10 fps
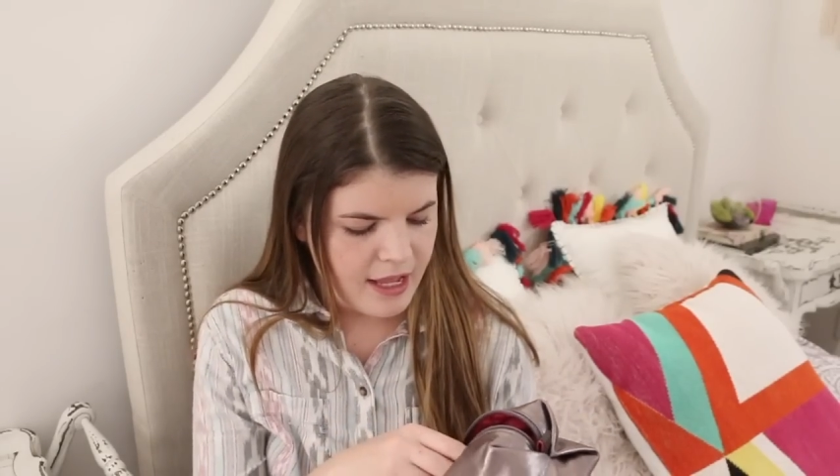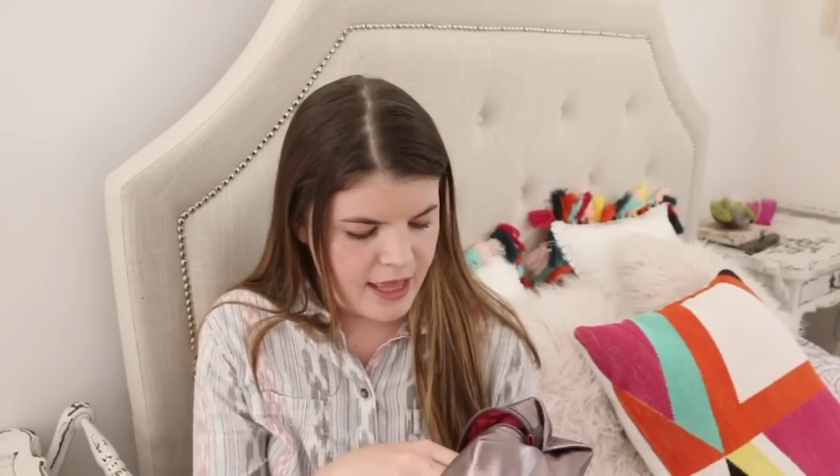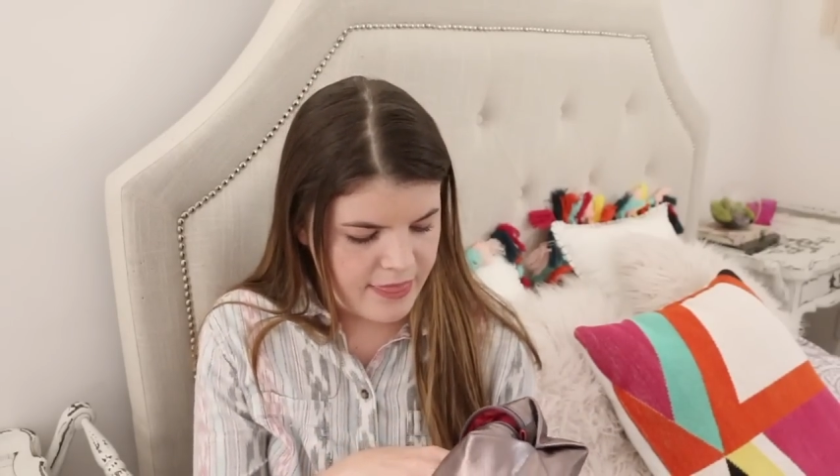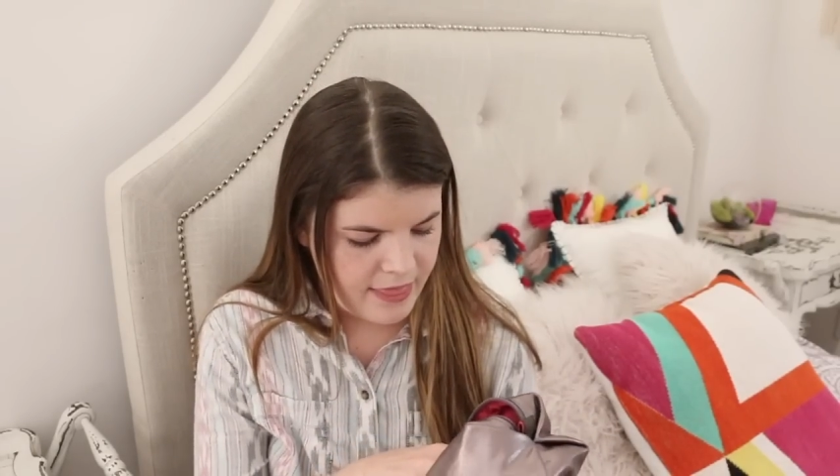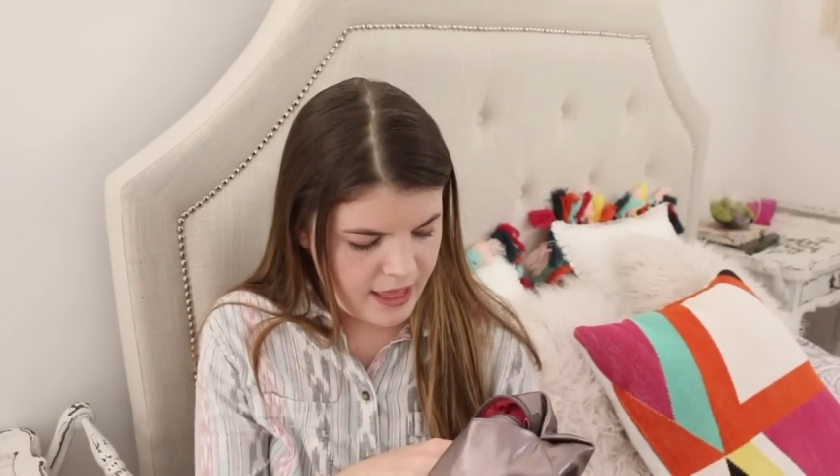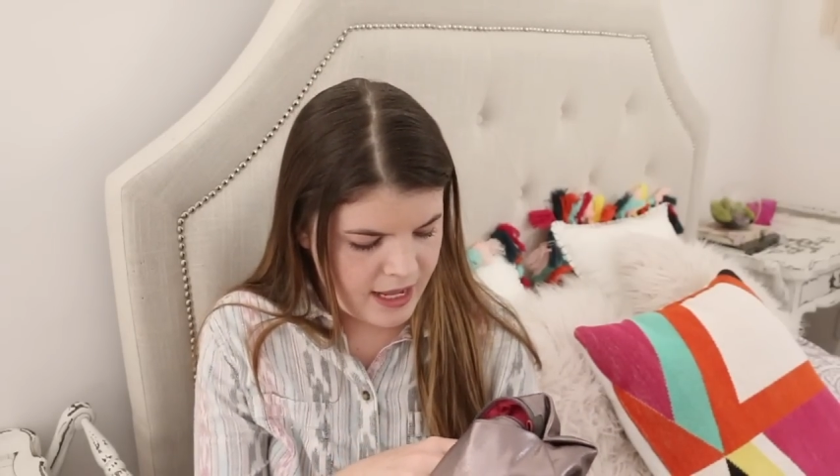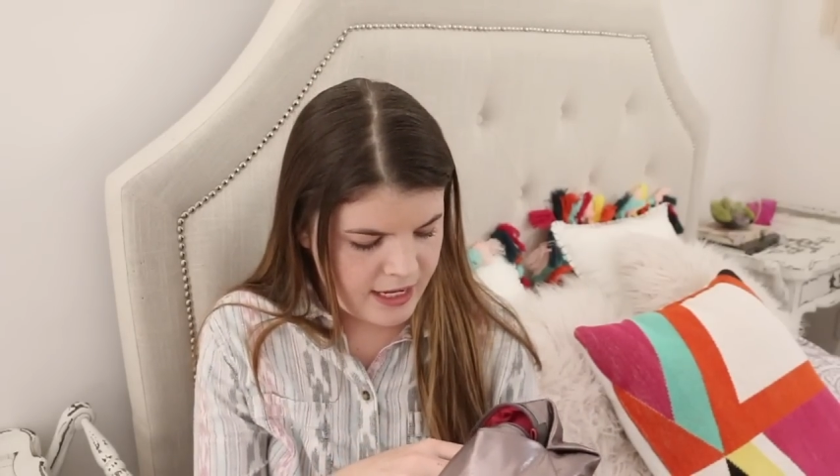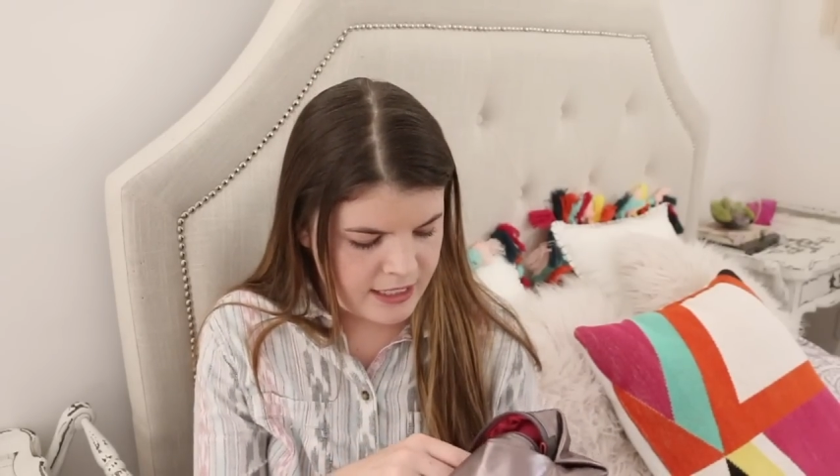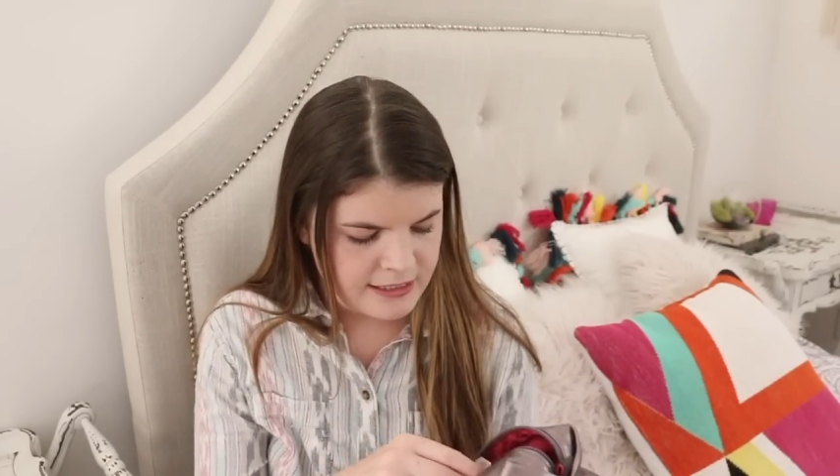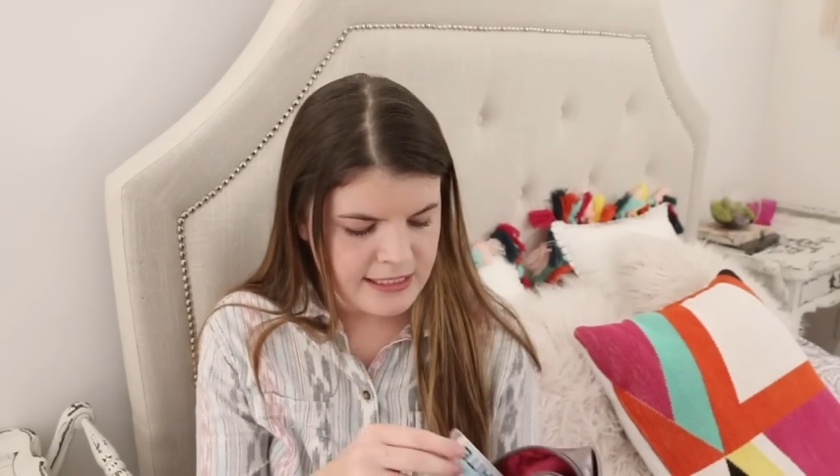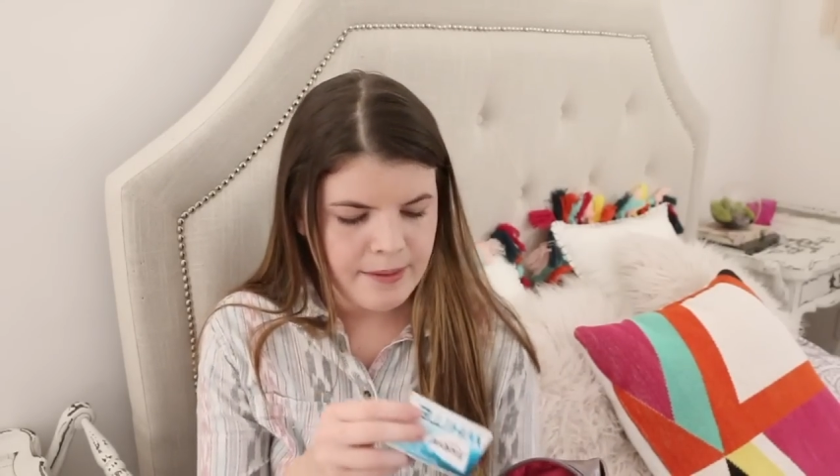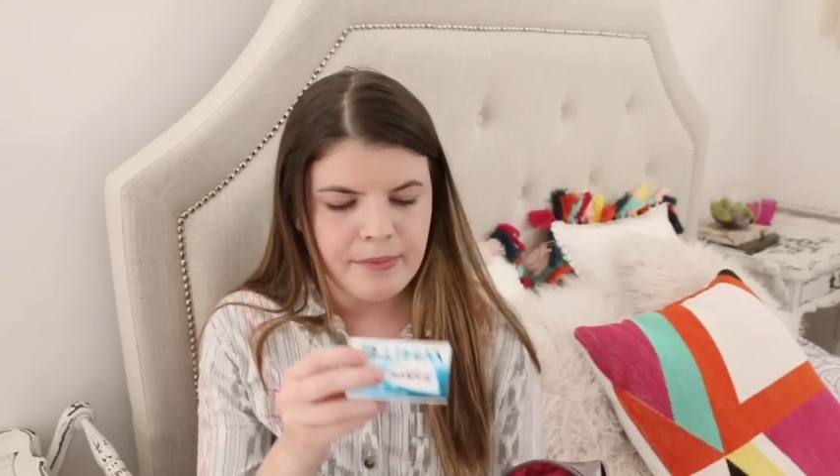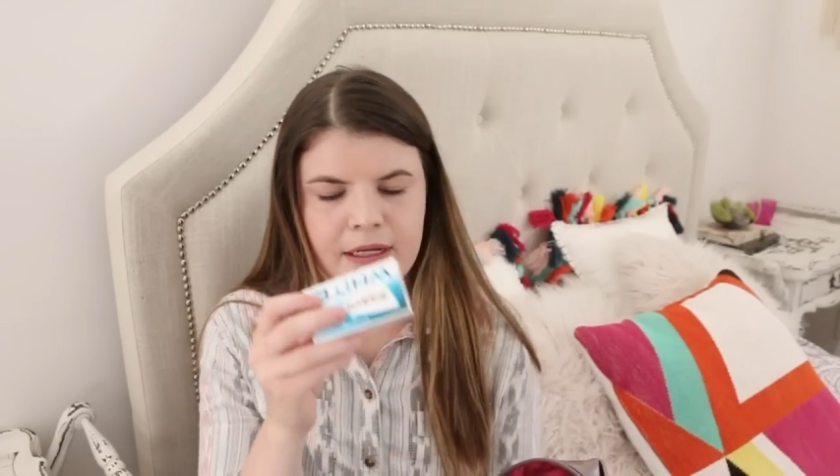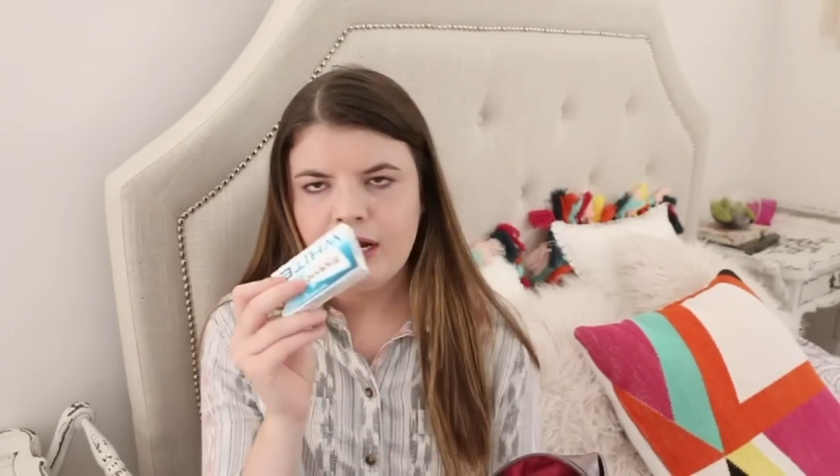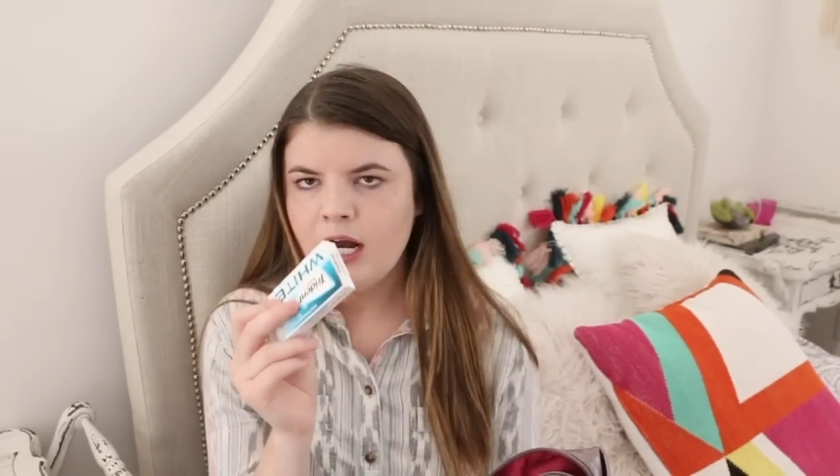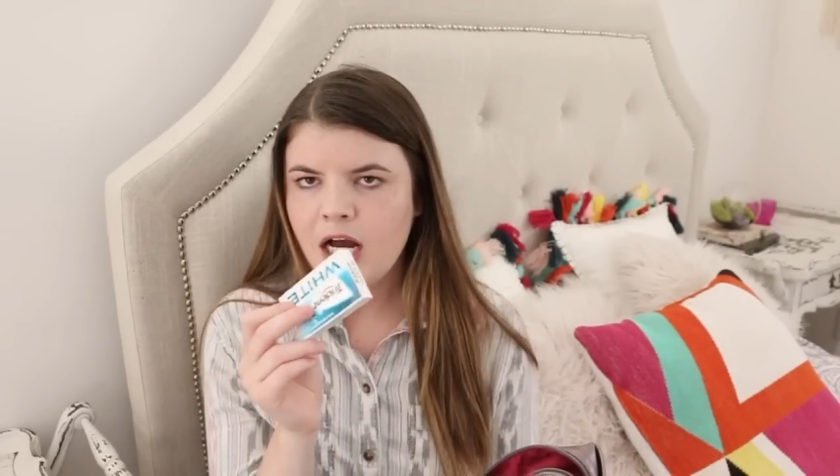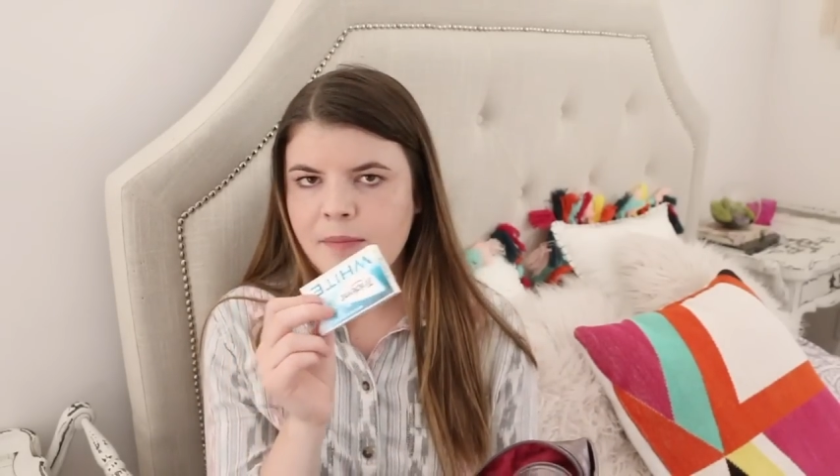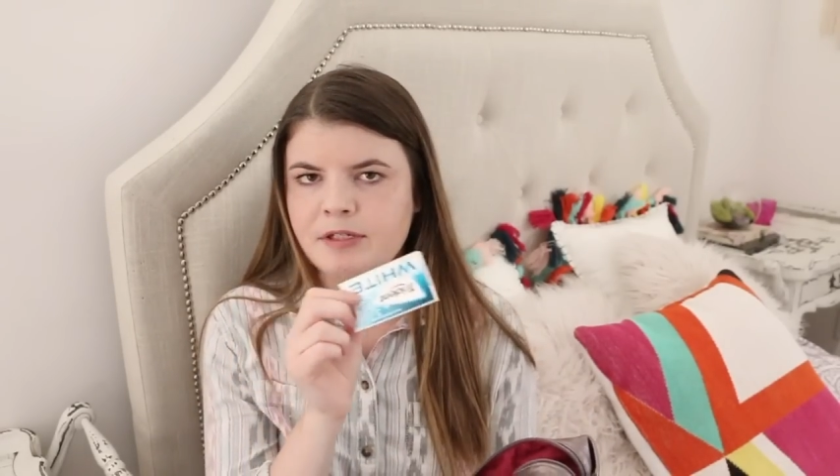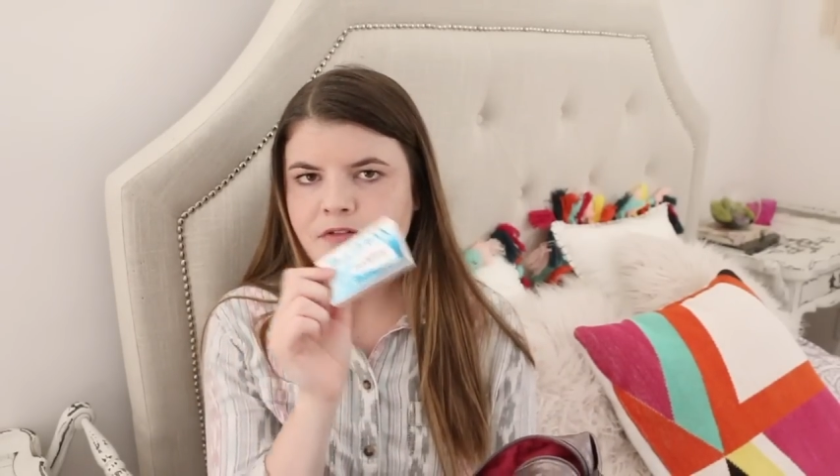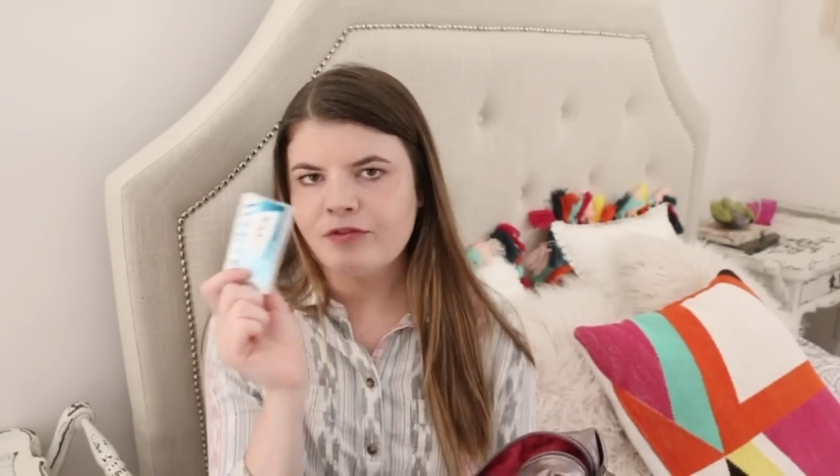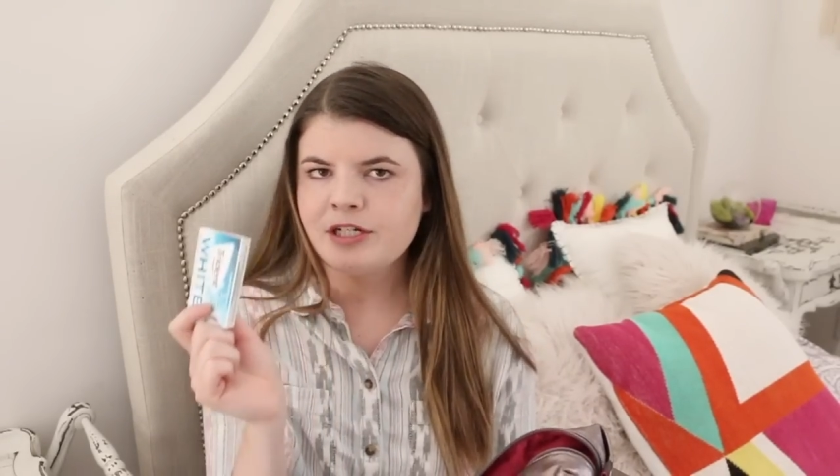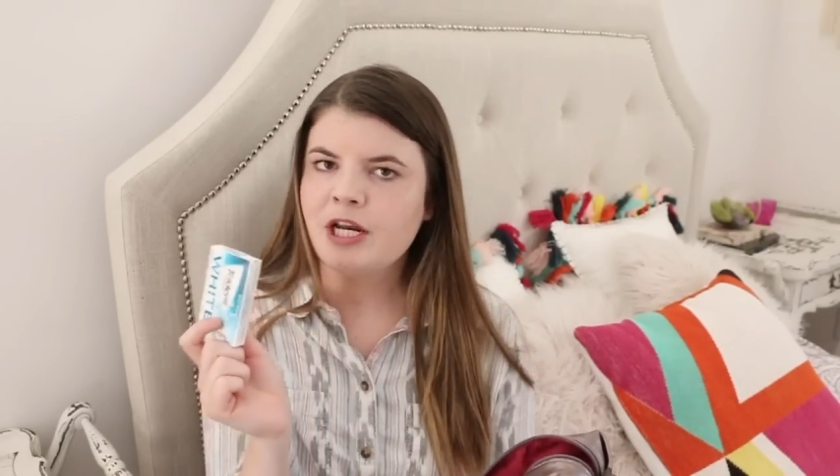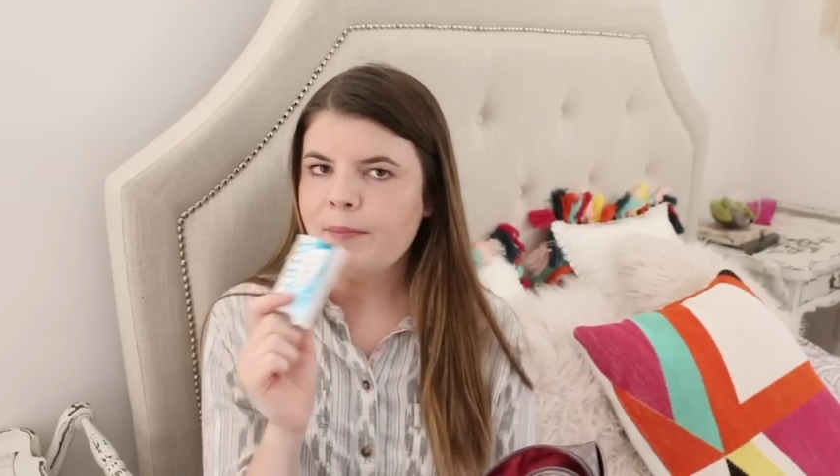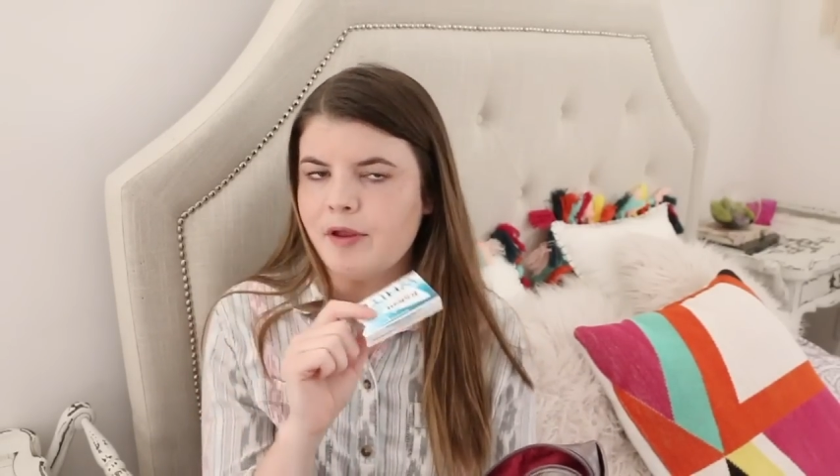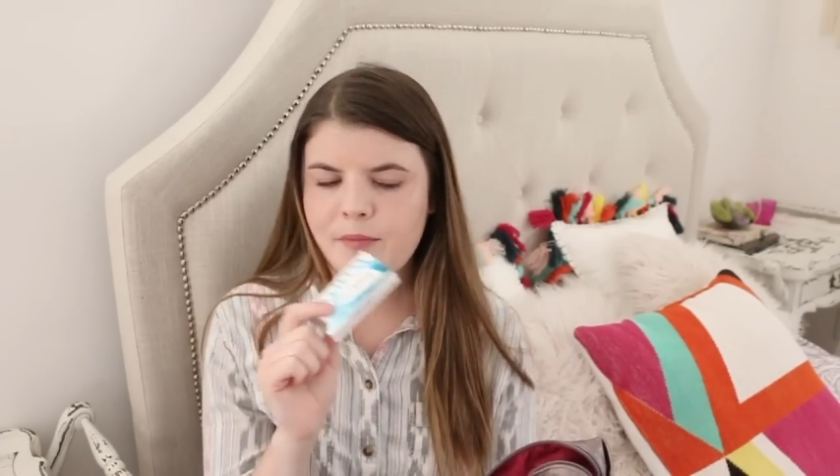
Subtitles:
And then some gum to freshen up